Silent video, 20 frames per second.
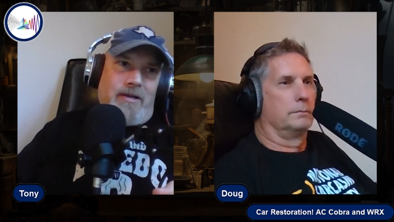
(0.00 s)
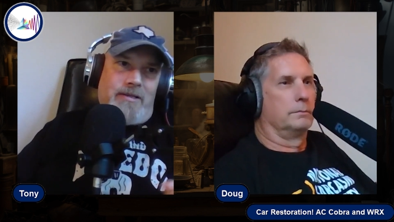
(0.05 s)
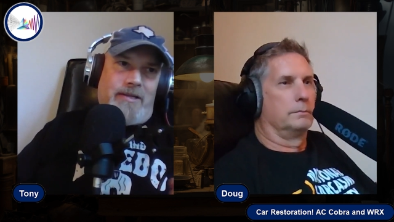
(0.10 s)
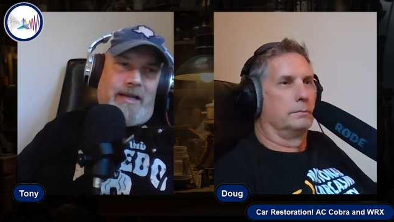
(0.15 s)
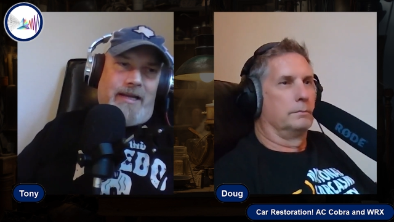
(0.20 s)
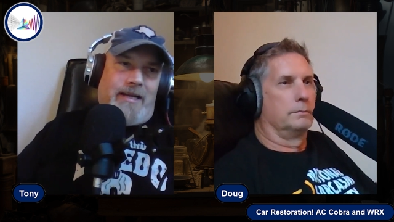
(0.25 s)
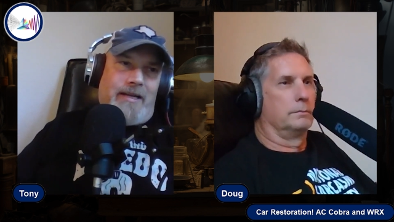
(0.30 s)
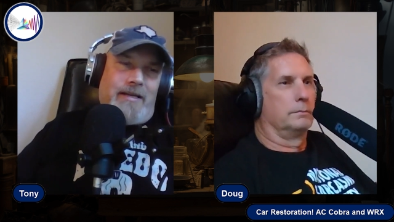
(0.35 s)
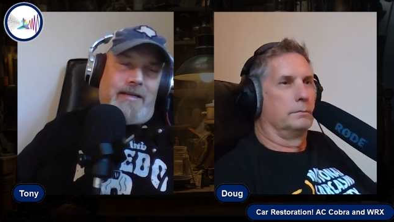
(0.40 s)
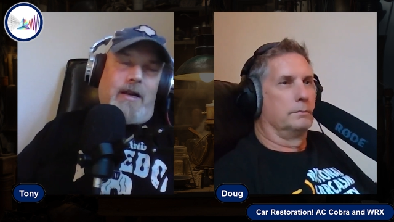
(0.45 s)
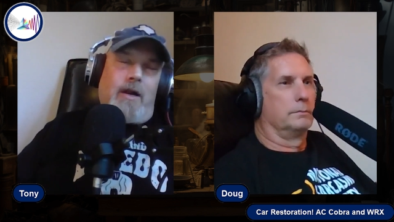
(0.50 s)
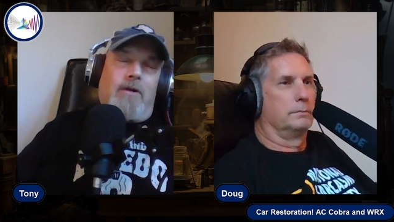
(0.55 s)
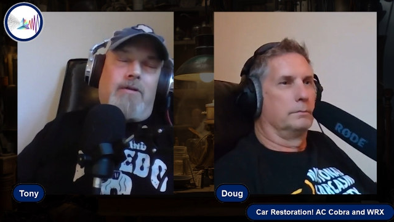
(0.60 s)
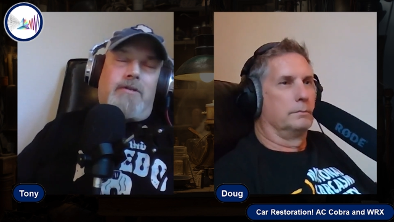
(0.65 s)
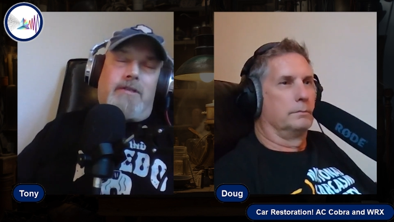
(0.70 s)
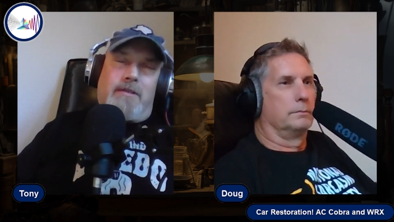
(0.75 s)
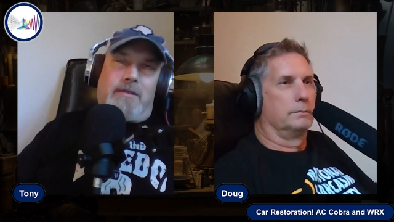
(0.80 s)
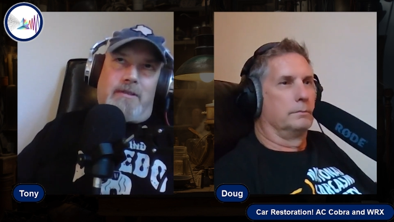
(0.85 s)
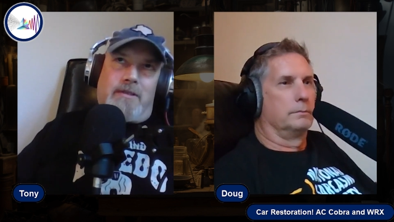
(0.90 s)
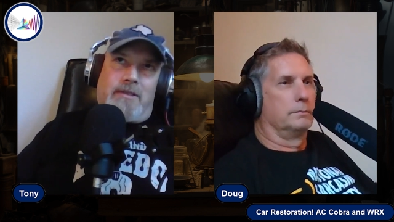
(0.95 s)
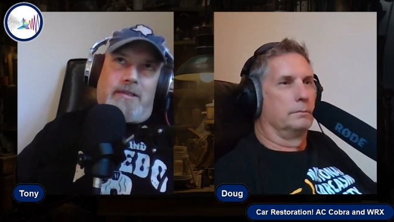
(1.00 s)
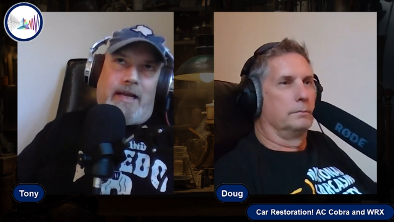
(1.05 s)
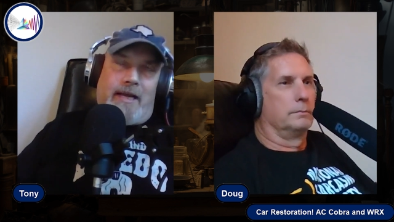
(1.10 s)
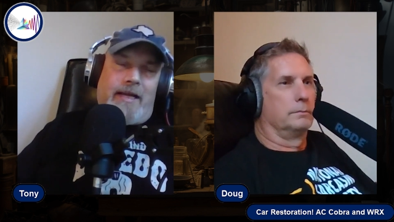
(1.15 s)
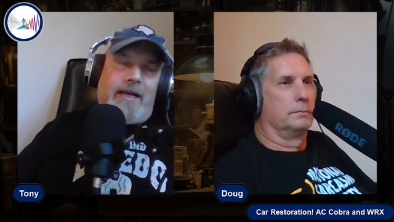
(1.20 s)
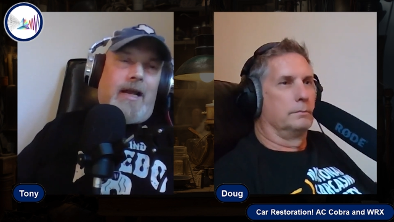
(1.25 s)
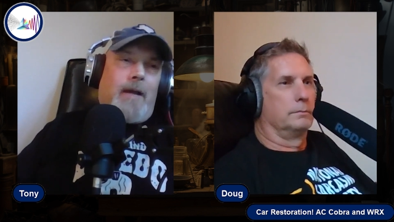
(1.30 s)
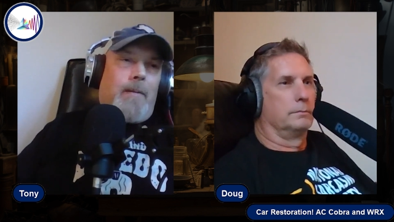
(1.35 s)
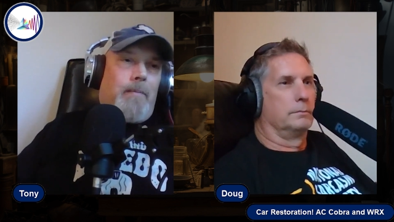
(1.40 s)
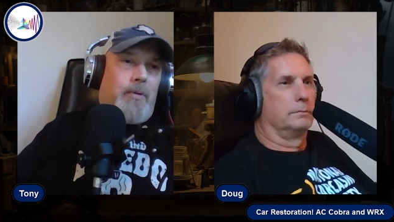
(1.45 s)
Speaker 1: taken are
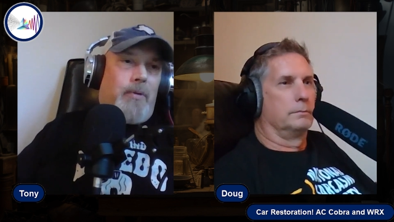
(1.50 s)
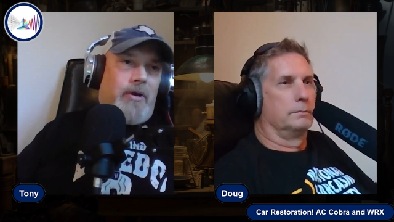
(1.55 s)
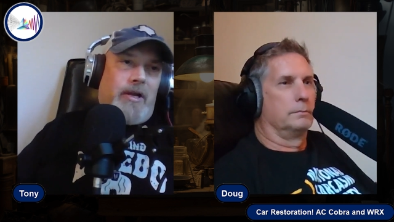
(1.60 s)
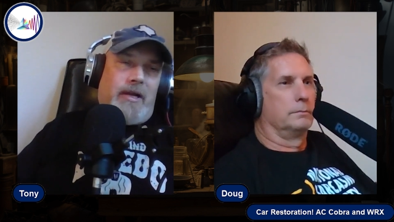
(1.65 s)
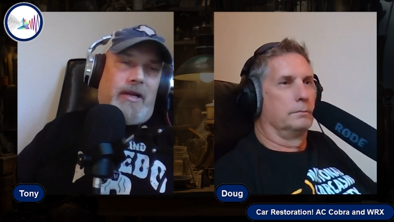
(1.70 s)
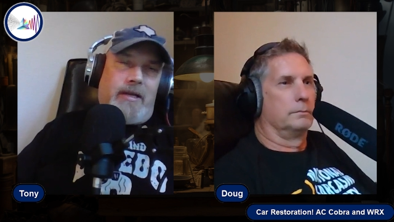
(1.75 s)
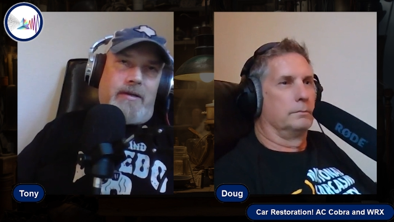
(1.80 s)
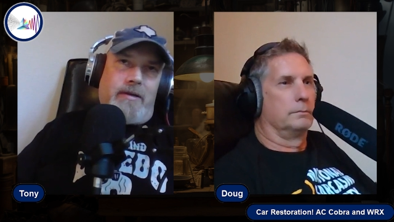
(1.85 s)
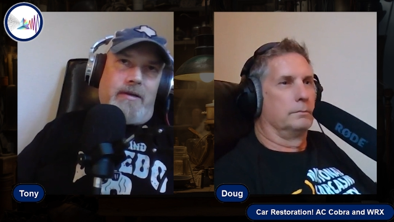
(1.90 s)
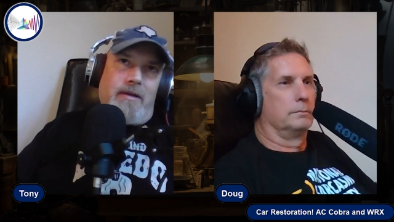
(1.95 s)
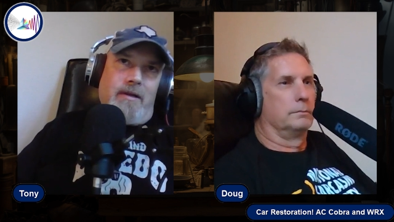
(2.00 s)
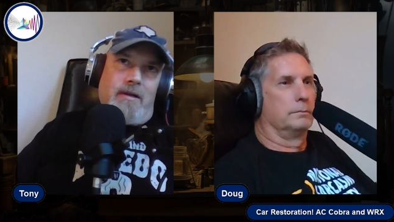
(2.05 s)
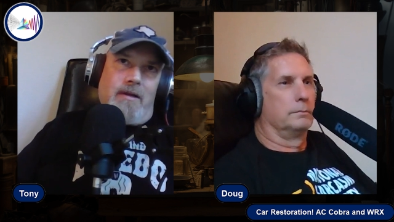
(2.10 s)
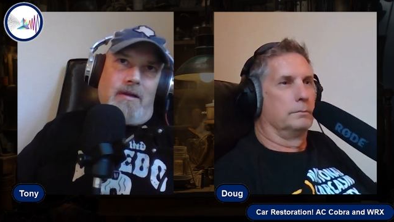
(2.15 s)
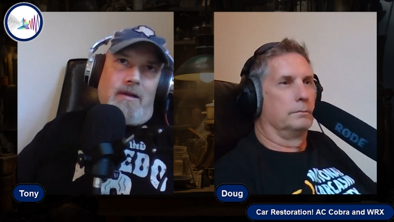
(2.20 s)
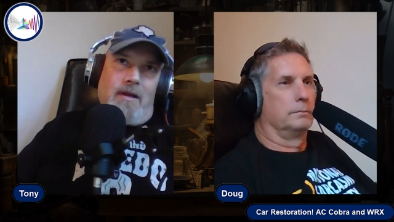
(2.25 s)
taken out and put in